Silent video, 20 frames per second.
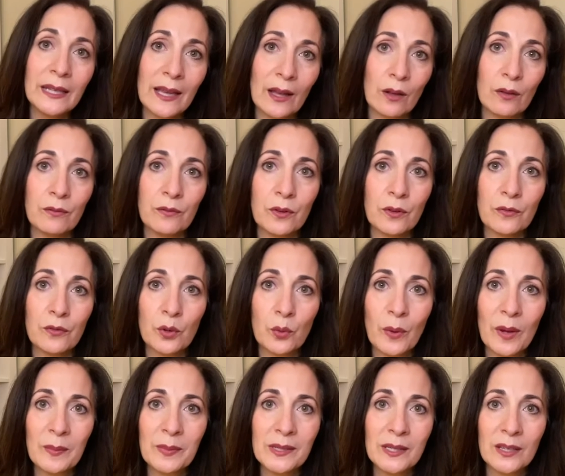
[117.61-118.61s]
helpful for
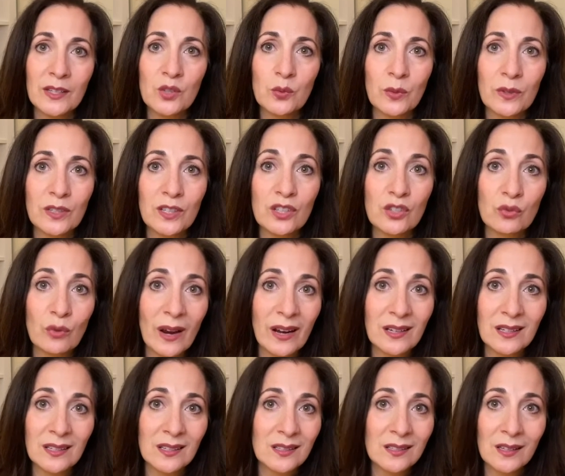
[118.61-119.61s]
websites with
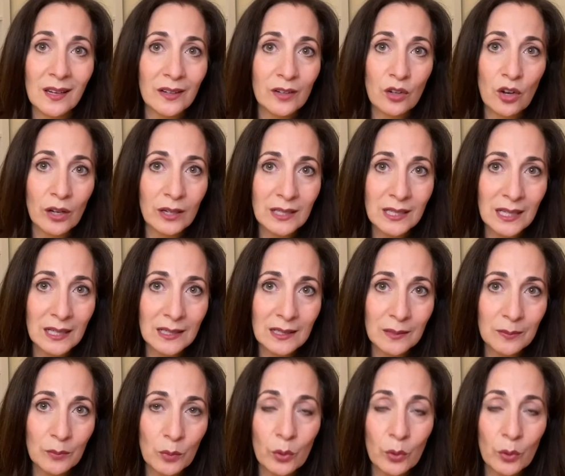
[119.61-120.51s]
distracting side content